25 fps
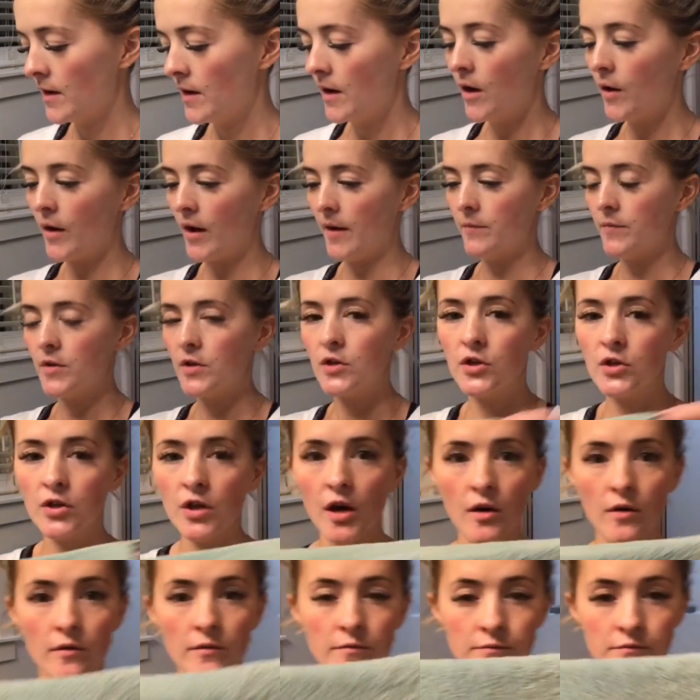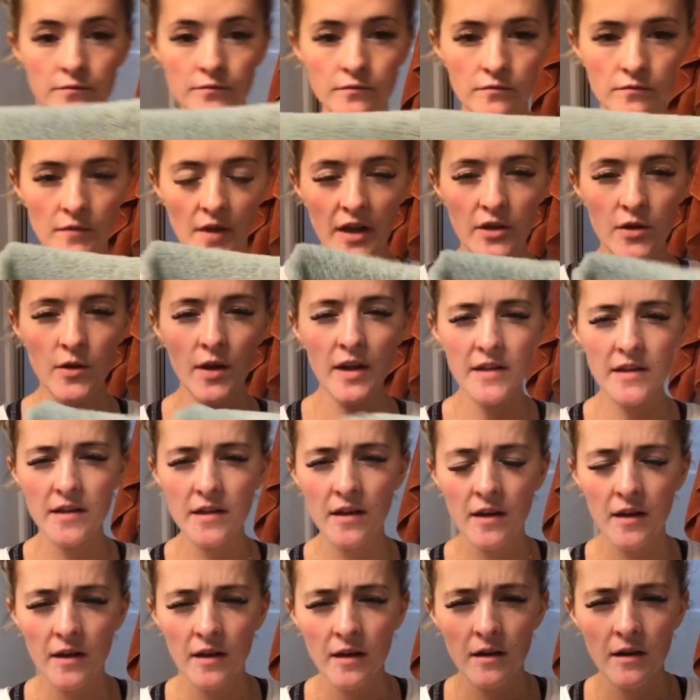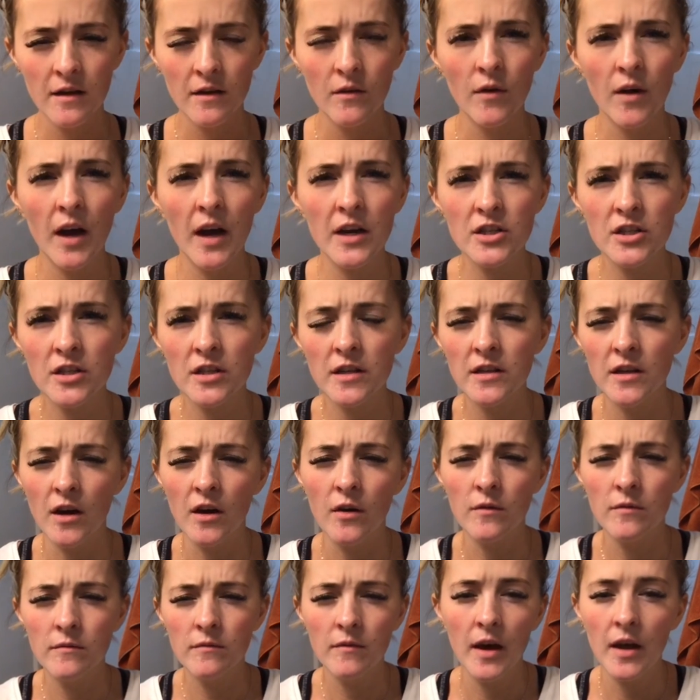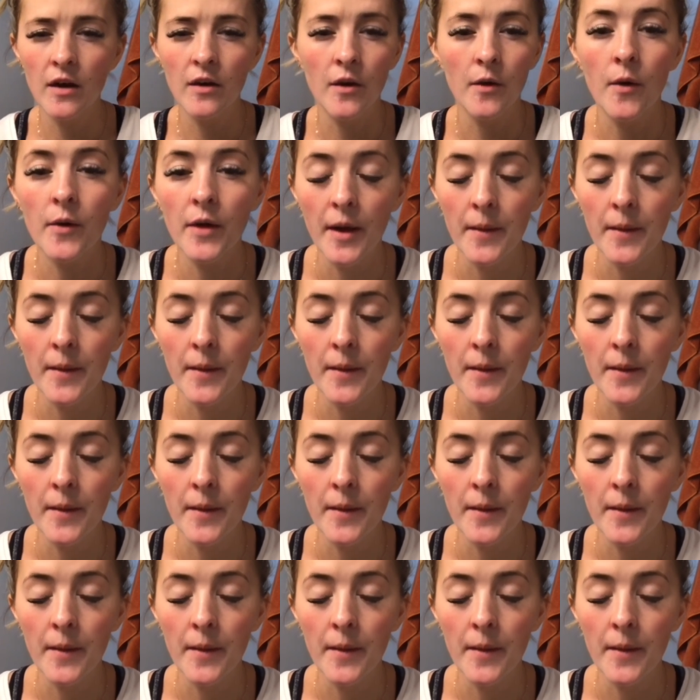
Okay, so, and you guys, well actually no, I don't know.